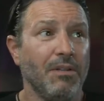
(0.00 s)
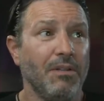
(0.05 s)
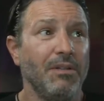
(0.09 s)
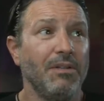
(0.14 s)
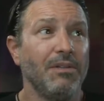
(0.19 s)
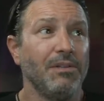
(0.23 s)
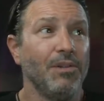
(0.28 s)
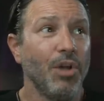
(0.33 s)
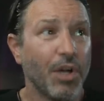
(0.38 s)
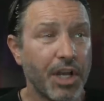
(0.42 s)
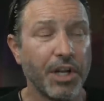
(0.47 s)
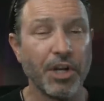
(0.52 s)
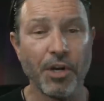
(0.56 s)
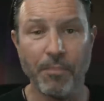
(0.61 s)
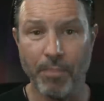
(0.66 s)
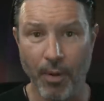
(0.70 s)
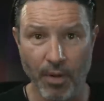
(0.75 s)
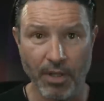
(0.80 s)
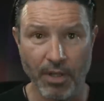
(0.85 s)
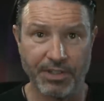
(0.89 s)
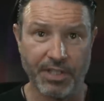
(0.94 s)
look in your
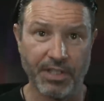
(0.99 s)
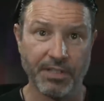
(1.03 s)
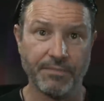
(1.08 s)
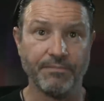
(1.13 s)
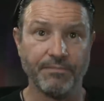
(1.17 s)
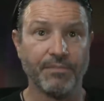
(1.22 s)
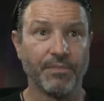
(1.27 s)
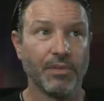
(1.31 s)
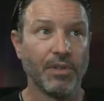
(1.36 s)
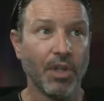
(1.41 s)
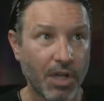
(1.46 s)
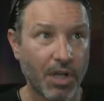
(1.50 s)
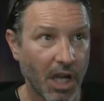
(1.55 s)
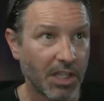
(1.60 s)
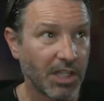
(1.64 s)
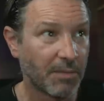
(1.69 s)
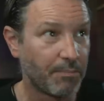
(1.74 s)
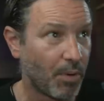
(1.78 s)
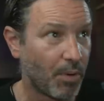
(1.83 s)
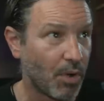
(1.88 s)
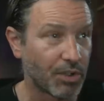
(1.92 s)
bulletin, look on the
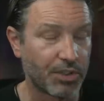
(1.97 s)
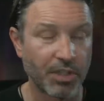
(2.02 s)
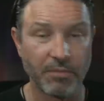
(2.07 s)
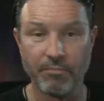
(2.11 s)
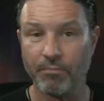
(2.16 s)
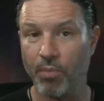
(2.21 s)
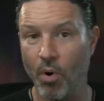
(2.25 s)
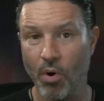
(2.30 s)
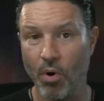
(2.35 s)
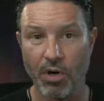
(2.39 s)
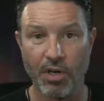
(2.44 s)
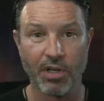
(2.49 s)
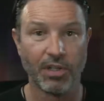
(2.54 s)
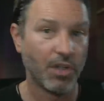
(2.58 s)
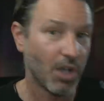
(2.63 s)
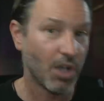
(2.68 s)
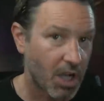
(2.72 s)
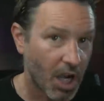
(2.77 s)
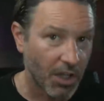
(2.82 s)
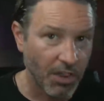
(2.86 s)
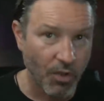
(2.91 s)
bulletin board,
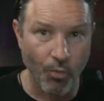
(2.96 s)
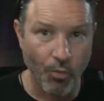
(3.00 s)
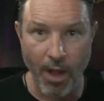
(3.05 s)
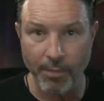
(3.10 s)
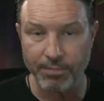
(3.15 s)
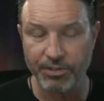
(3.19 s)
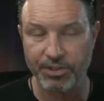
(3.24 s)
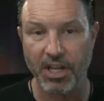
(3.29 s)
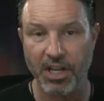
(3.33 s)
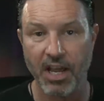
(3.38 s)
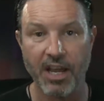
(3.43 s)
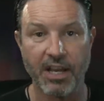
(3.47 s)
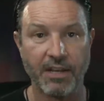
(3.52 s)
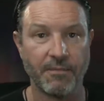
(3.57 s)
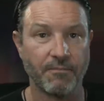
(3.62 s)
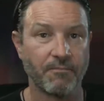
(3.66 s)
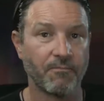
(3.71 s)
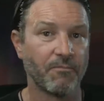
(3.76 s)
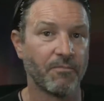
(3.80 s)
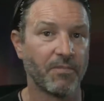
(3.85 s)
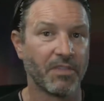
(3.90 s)
look on the website,
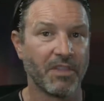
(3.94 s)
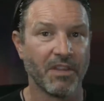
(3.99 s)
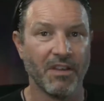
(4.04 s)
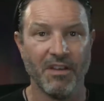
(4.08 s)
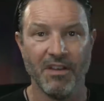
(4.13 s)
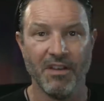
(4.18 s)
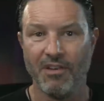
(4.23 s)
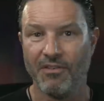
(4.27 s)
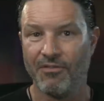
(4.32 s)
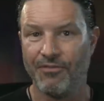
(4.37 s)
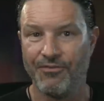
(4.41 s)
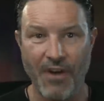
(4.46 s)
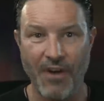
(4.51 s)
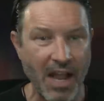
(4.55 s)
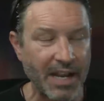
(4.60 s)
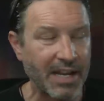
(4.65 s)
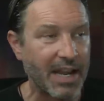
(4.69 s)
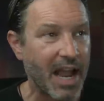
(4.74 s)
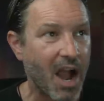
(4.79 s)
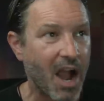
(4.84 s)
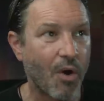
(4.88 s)

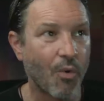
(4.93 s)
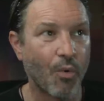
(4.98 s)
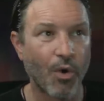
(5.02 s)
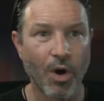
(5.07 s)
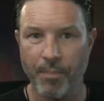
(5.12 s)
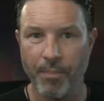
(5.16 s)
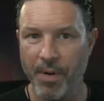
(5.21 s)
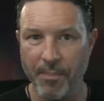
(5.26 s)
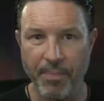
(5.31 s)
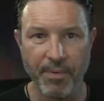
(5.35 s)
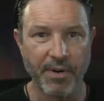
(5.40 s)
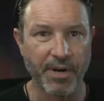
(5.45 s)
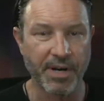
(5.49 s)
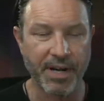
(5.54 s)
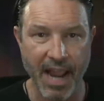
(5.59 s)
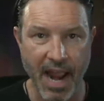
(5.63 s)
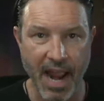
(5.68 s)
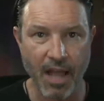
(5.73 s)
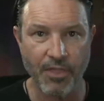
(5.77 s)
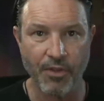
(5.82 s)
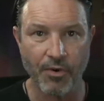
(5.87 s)
find out where people are
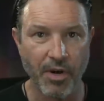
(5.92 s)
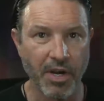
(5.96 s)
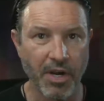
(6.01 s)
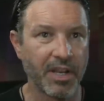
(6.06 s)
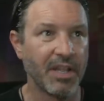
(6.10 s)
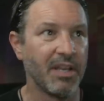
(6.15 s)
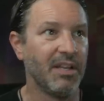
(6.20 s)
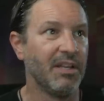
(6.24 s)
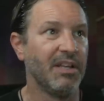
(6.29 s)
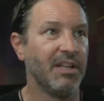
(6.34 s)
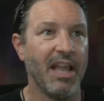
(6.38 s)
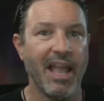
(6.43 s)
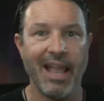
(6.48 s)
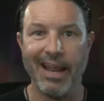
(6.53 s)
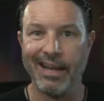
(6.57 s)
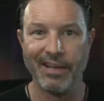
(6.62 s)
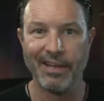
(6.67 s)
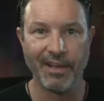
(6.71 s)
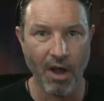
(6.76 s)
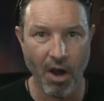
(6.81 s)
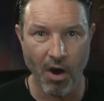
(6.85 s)
gathering
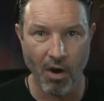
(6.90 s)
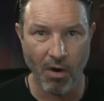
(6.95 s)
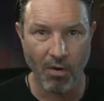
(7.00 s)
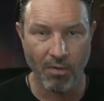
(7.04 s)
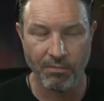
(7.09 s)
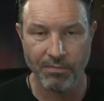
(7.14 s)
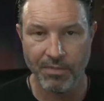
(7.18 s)
and go.